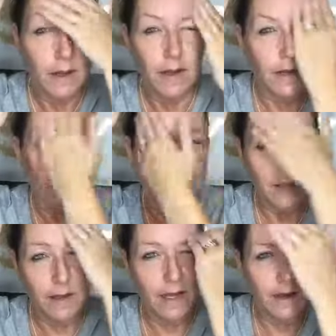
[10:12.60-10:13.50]
getting it
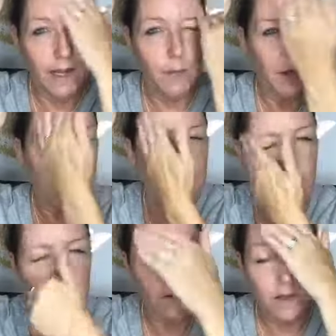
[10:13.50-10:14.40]
cleaned up. Gotta take a
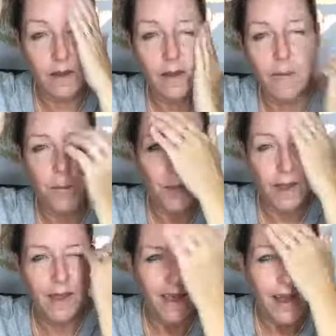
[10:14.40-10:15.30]
load to the dump.
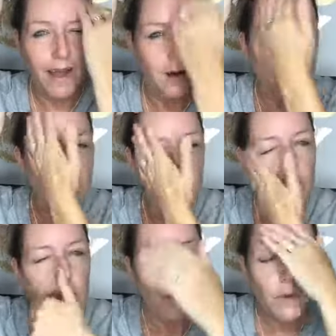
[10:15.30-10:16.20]
I don't know,
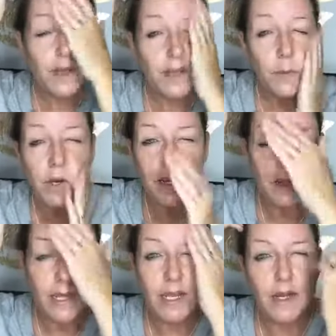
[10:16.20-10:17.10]
we spring
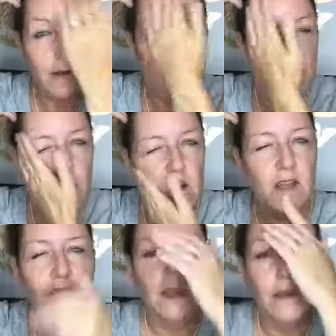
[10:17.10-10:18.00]
clean, fall
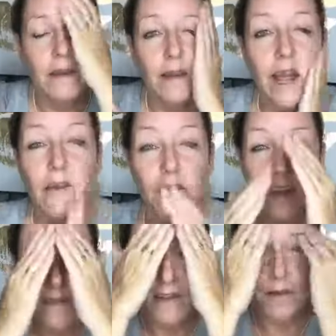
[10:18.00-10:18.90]
clean every
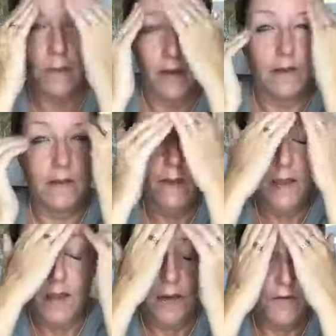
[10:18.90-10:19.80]
6 months.
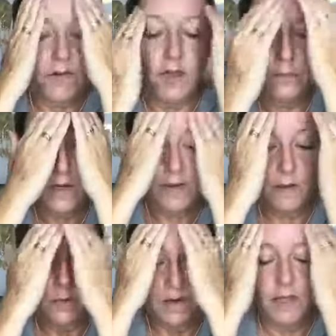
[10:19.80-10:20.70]
And for some
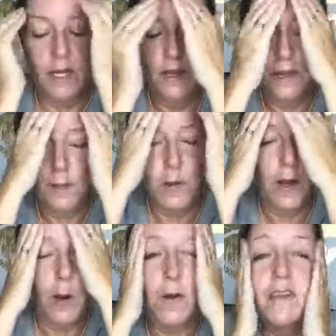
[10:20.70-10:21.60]
reason, we
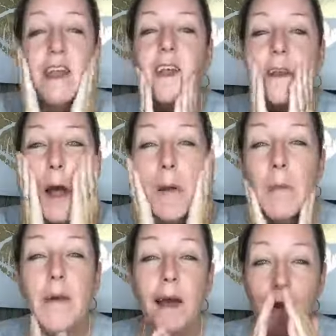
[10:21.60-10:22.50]
always end up,
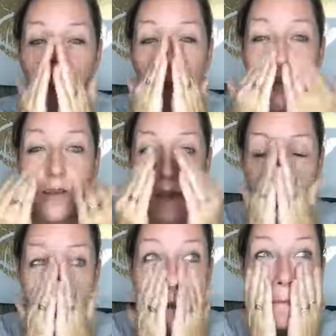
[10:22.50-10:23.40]
I don't know about you guys,
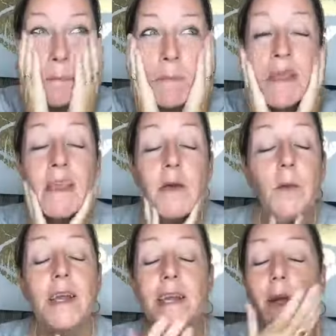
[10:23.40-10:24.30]
but
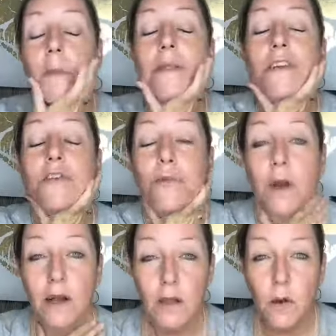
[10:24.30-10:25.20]
we end up with a
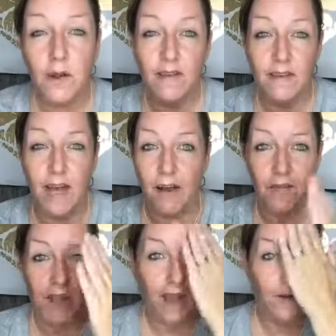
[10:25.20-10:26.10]
truckload of stuff.
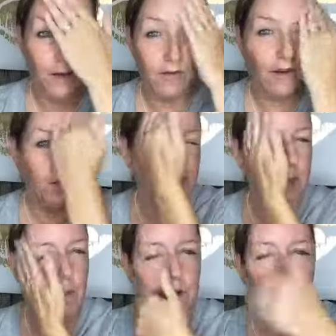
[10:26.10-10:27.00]
Like, I don't even understand
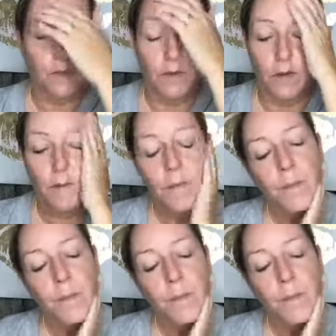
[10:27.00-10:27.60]
where it comes from.